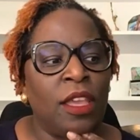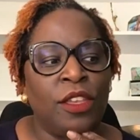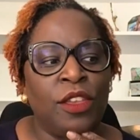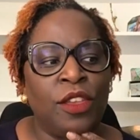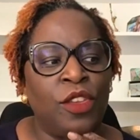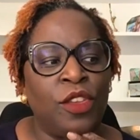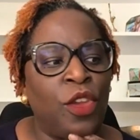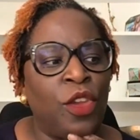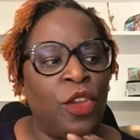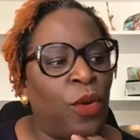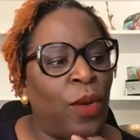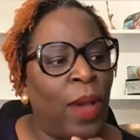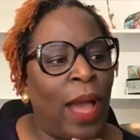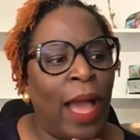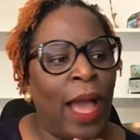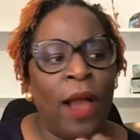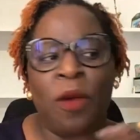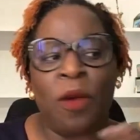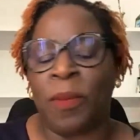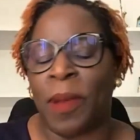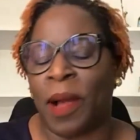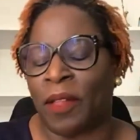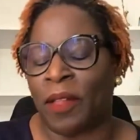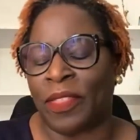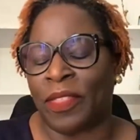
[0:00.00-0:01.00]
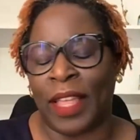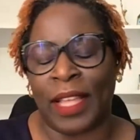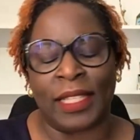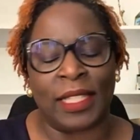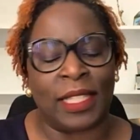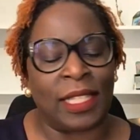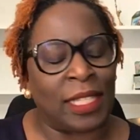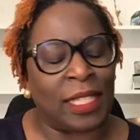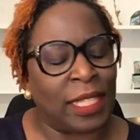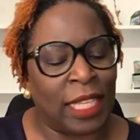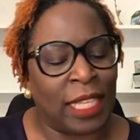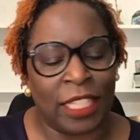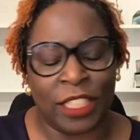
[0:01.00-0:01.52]
how about that
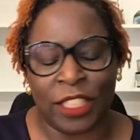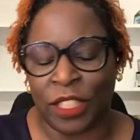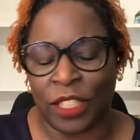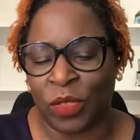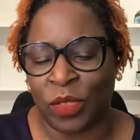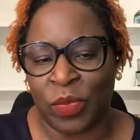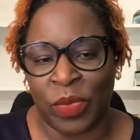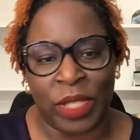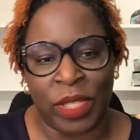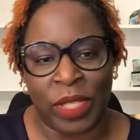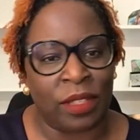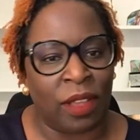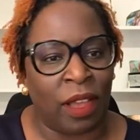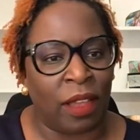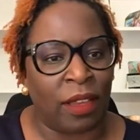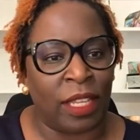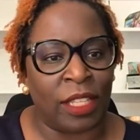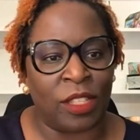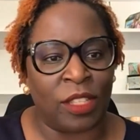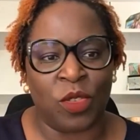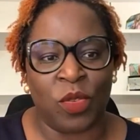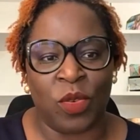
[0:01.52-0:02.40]
discussion we started